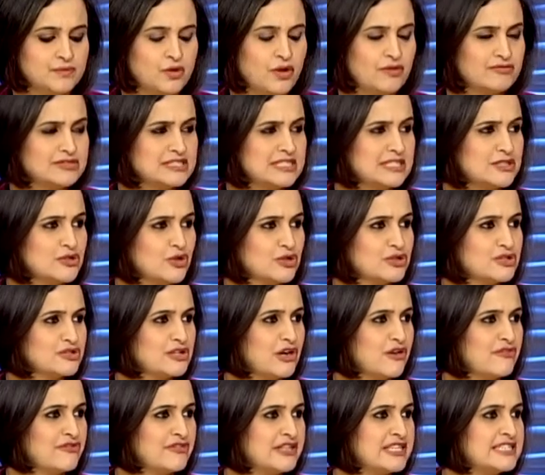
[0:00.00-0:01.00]
Obviously, Dr.
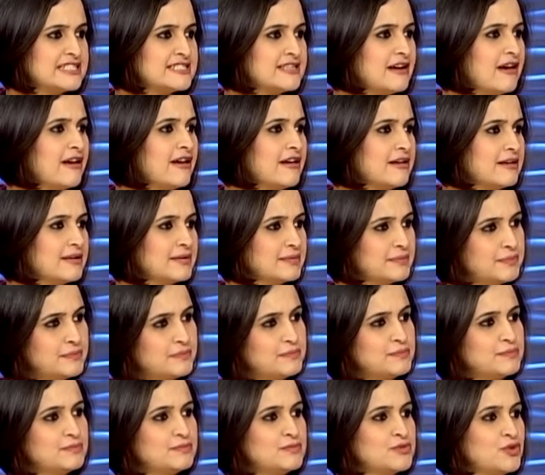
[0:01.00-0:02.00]
Rao, these are
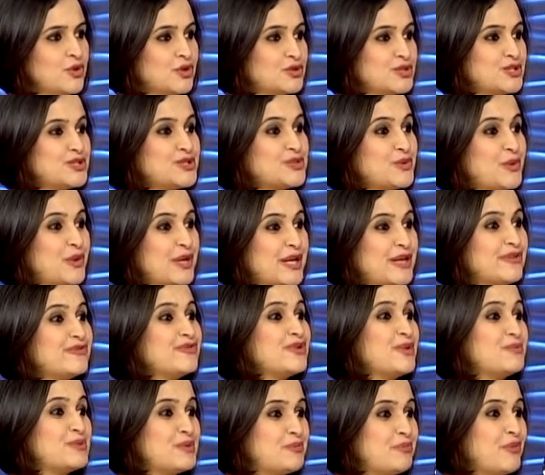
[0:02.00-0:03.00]
doctors talking
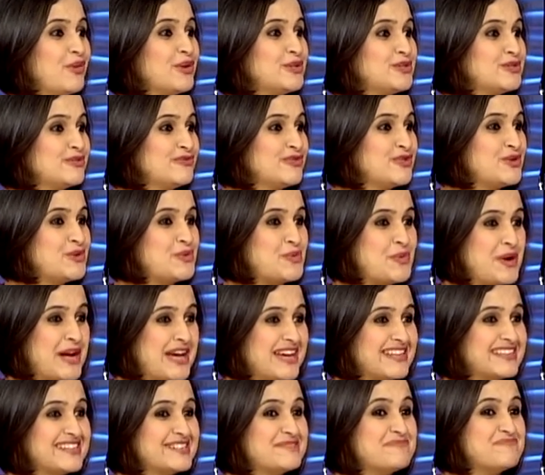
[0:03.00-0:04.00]
from the point of view
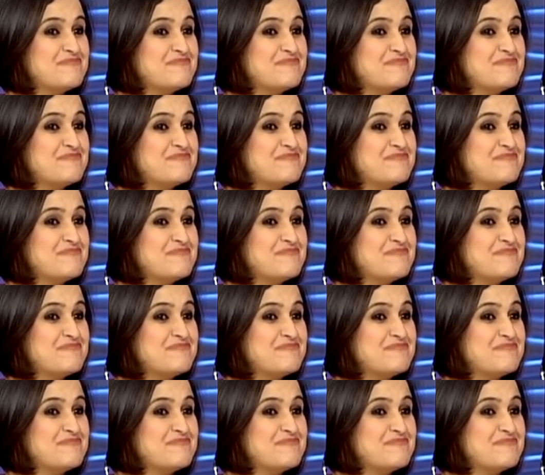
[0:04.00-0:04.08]
where the